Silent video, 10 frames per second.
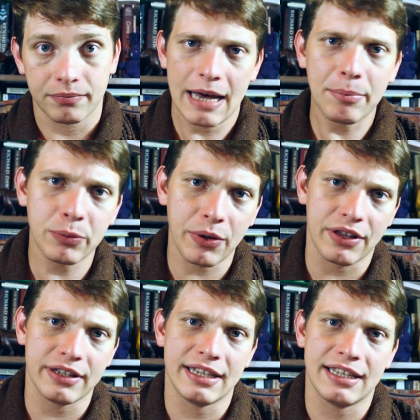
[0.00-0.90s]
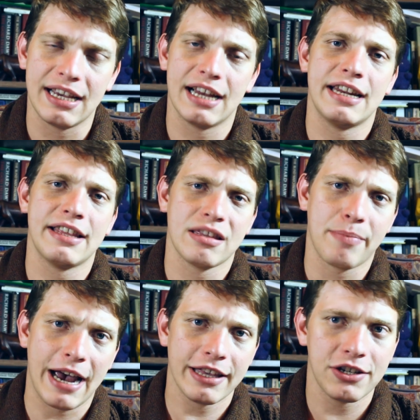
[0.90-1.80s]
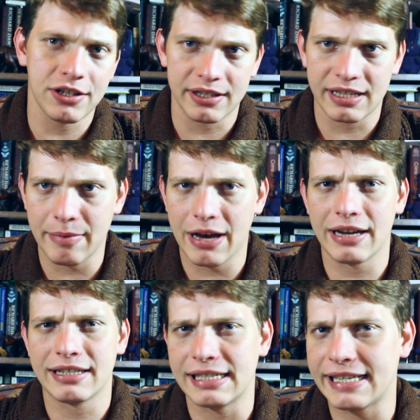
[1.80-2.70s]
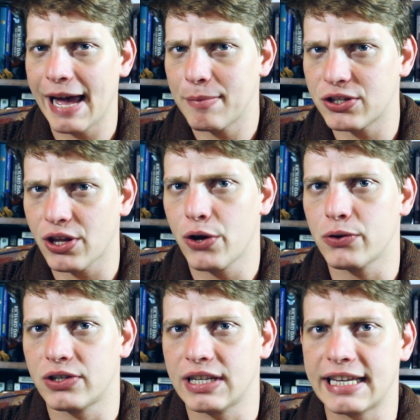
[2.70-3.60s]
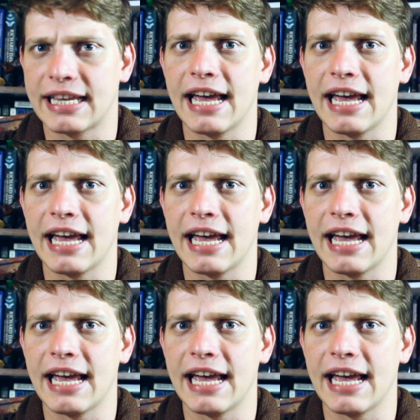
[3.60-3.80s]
Coupled with this is the idea that the pathogen somehow has to damage the host to